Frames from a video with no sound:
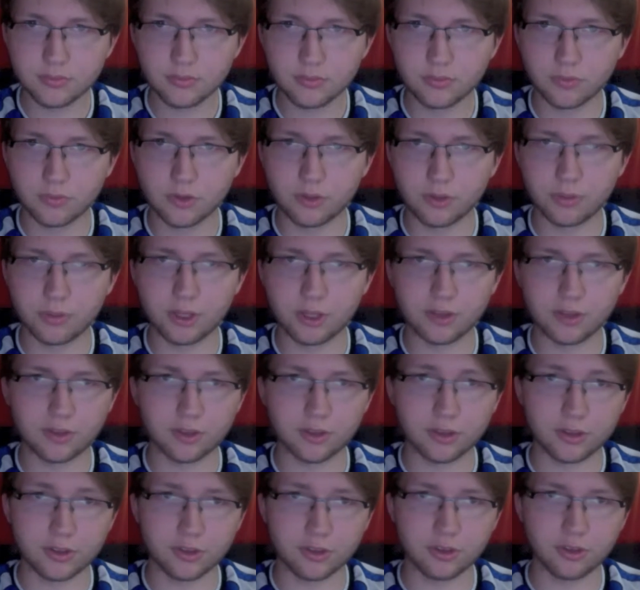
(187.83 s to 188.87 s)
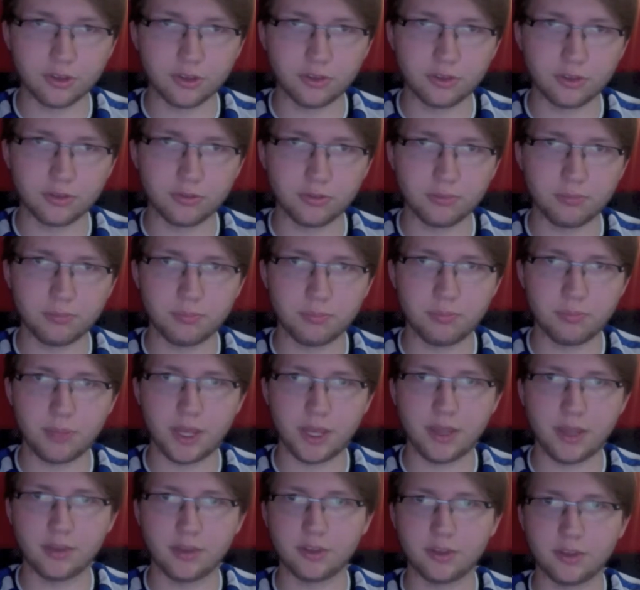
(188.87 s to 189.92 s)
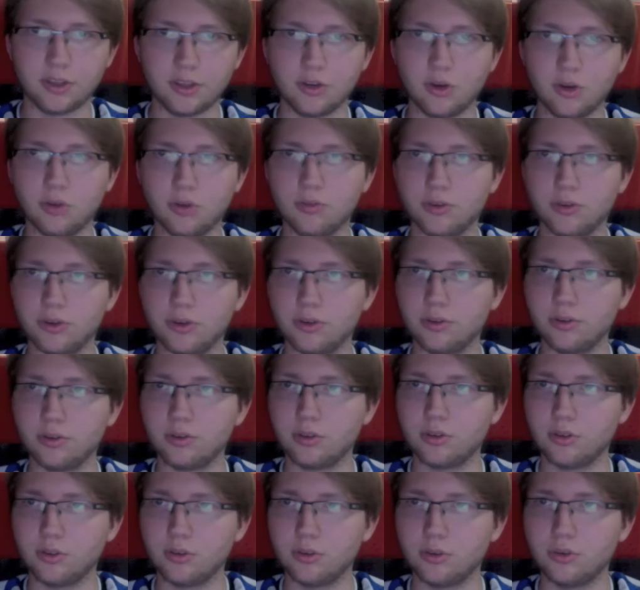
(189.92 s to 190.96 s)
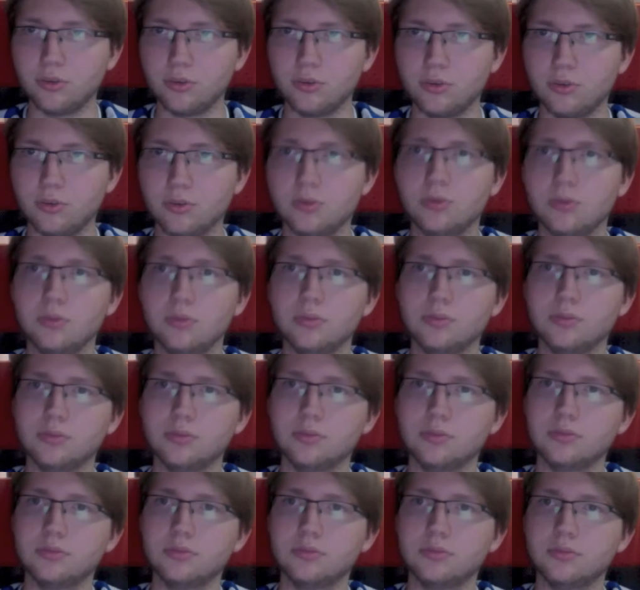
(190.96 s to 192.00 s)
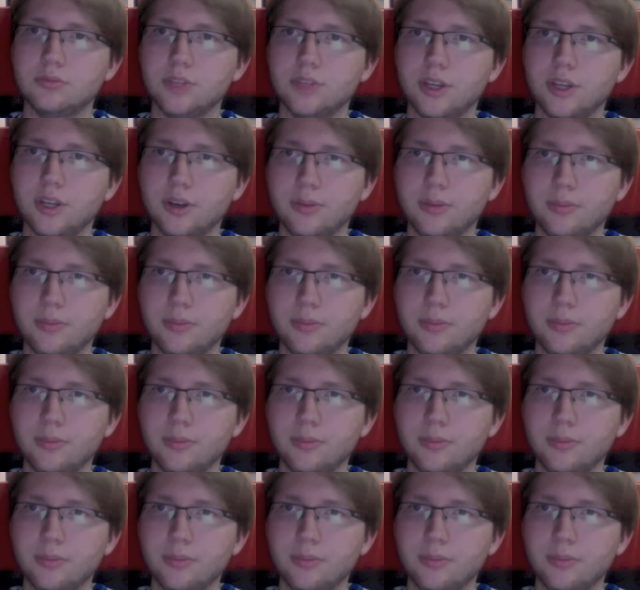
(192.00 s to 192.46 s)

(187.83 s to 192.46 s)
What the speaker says: you're basically just passing it over to here.